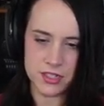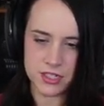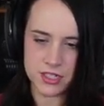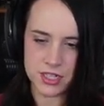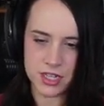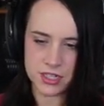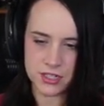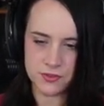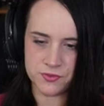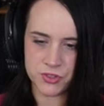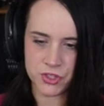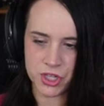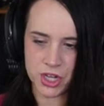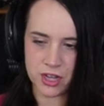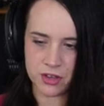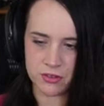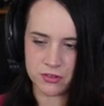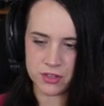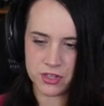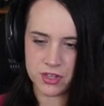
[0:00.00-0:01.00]
Detective
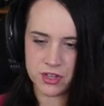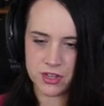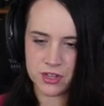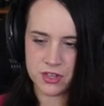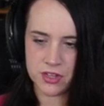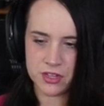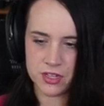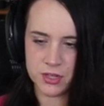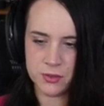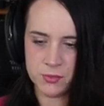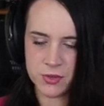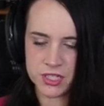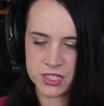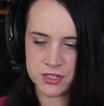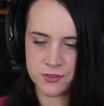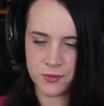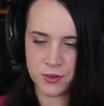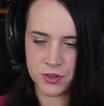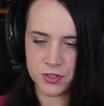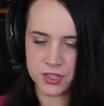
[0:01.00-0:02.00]
Jowd, you
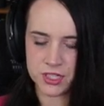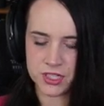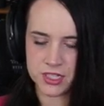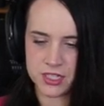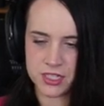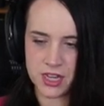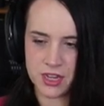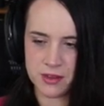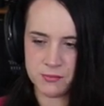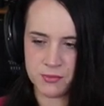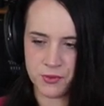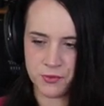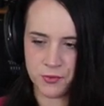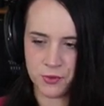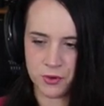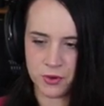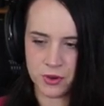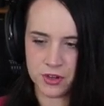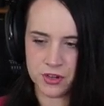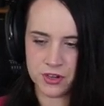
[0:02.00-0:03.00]
must have heard this name
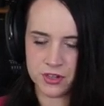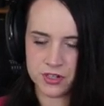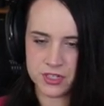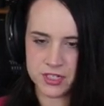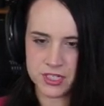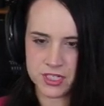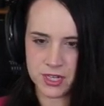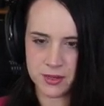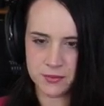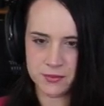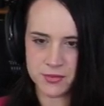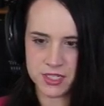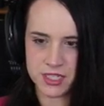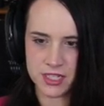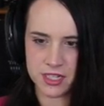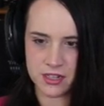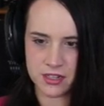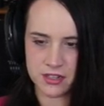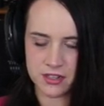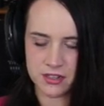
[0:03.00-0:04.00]
before.
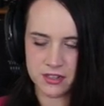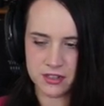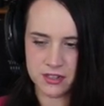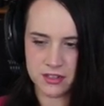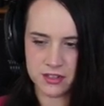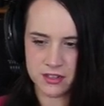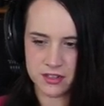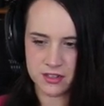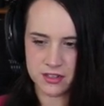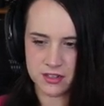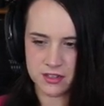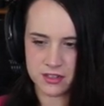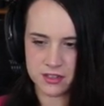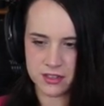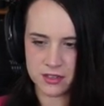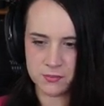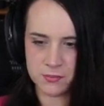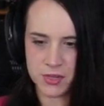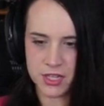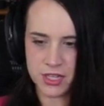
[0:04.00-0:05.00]
Temsik.
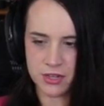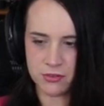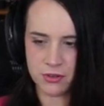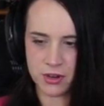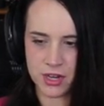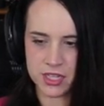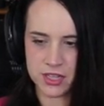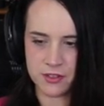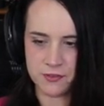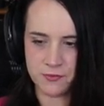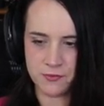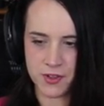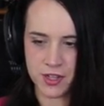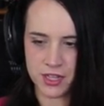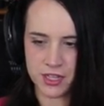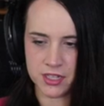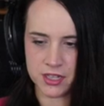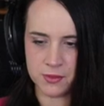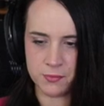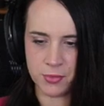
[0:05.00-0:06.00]
The meteorite that
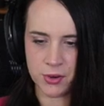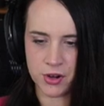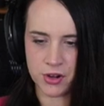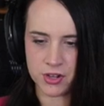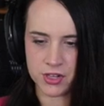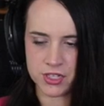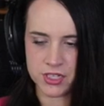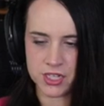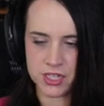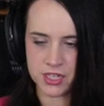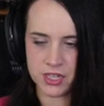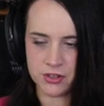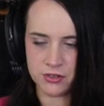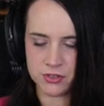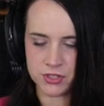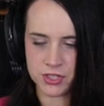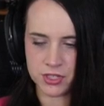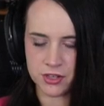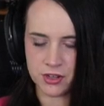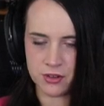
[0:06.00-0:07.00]
fell in the park ten
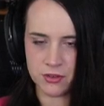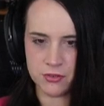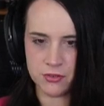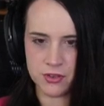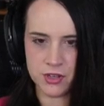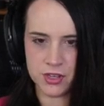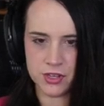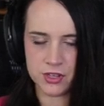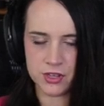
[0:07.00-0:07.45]
years ago.